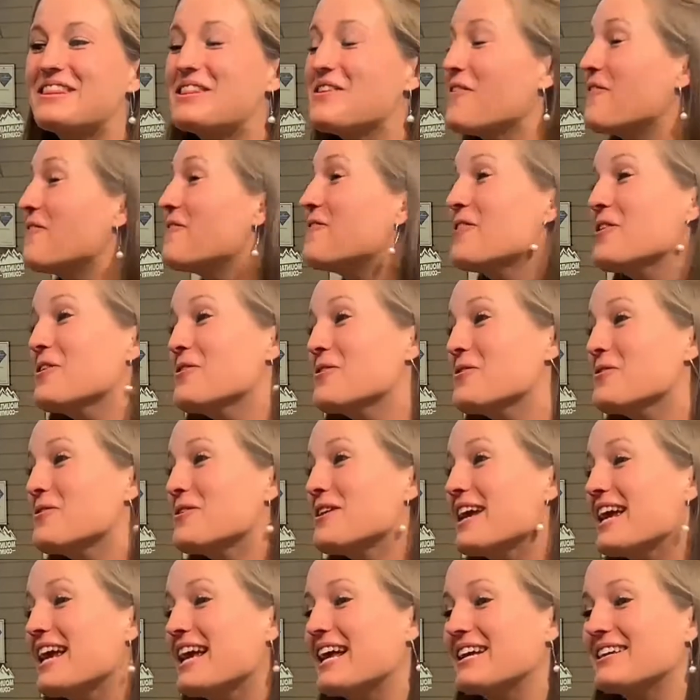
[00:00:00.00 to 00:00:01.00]
The food
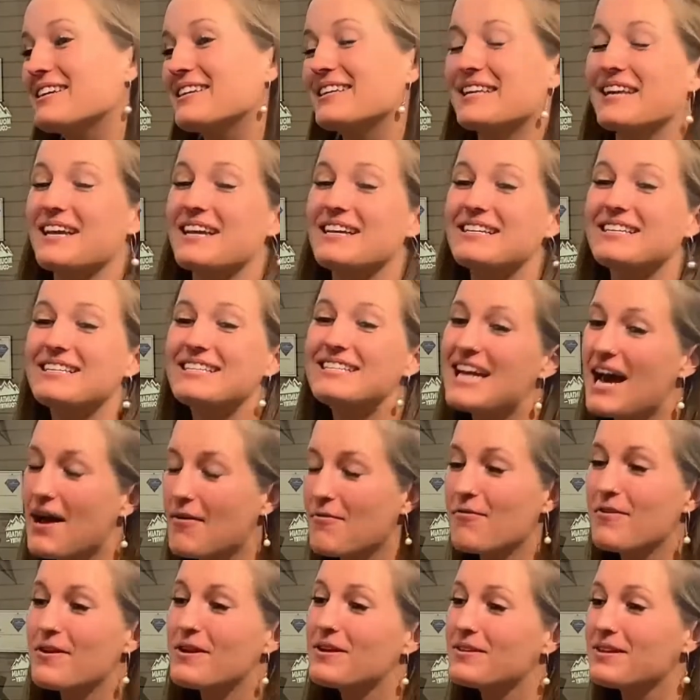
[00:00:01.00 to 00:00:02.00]
is
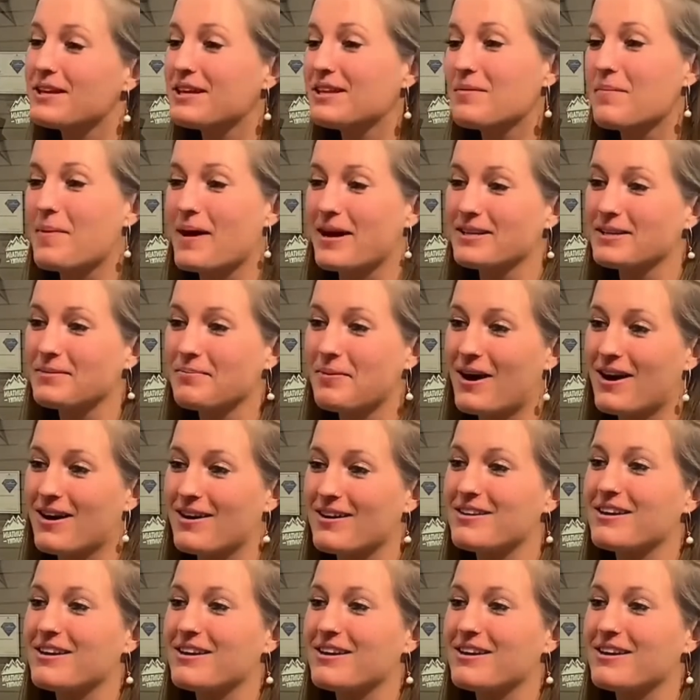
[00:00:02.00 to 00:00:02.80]
definitely the best part.